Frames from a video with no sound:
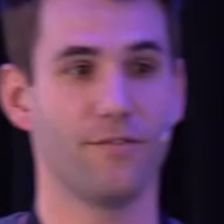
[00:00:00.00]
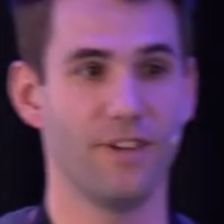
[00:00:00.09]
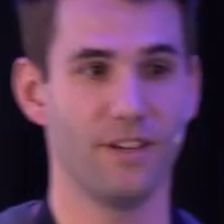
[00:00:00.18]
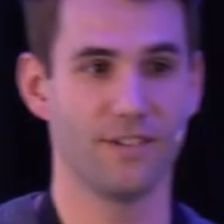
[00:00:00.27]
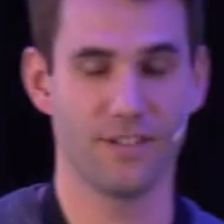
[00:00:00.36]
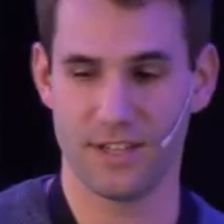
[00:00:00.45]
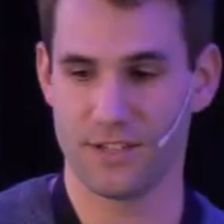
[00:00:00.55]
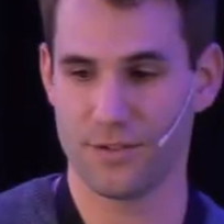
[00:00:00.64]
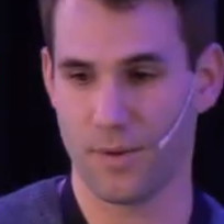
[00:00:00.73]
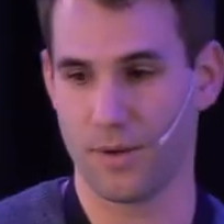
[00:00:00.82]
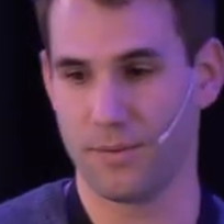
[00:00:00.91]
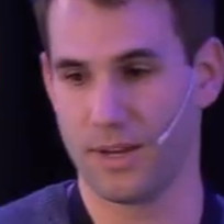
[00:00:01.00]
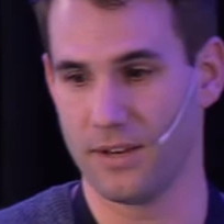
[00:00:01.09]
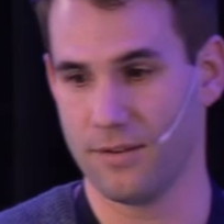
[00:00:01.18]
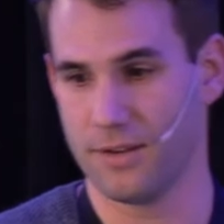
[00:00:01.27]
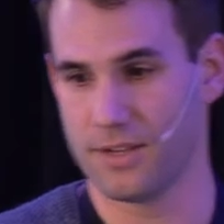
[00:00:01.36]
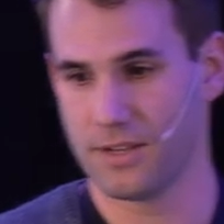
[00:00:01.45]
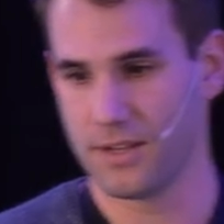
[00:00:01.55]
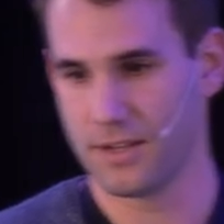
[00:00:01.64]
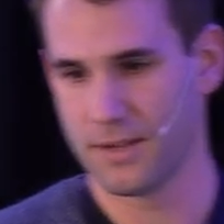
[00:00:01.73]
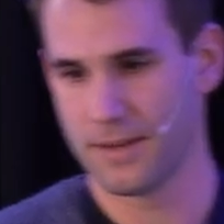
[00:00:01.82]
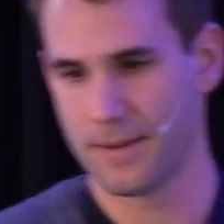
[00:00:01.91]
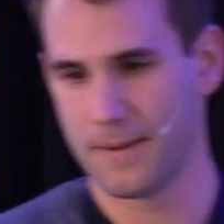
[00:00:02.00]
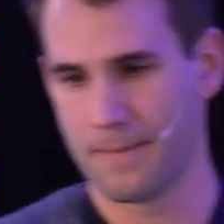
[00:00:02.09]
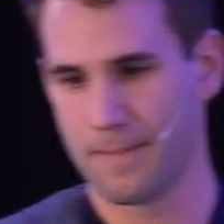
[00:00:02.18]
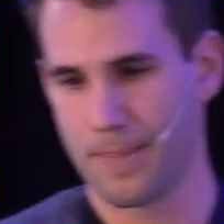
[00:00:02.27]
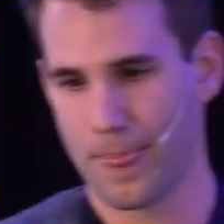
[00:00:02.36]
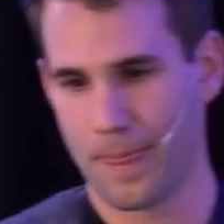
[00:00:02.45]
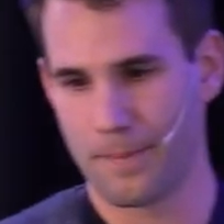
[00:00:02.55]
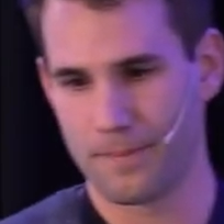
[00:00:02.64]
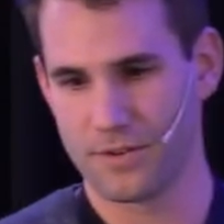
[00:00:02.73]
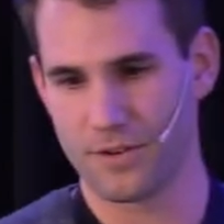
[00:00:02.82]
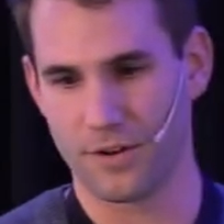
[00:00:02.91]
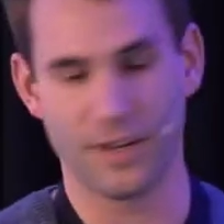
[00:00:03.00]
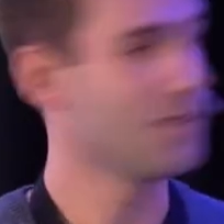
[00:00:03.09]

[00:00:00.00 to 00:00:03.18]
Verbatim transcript: of this. This is why we can do it. So